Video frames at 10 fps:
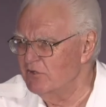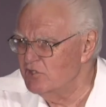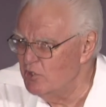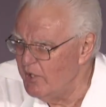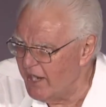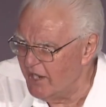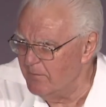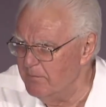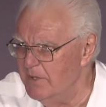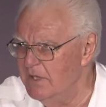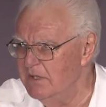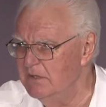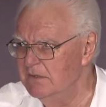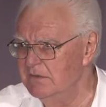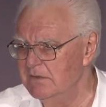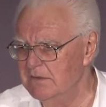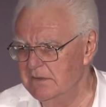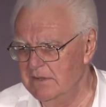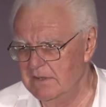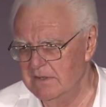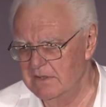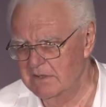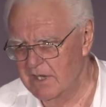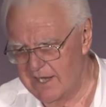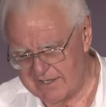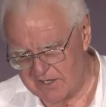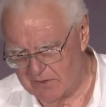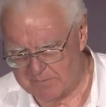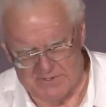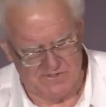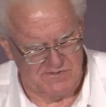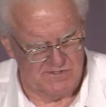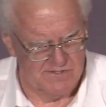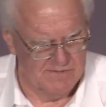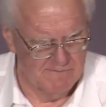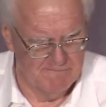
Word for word: to him. God help us.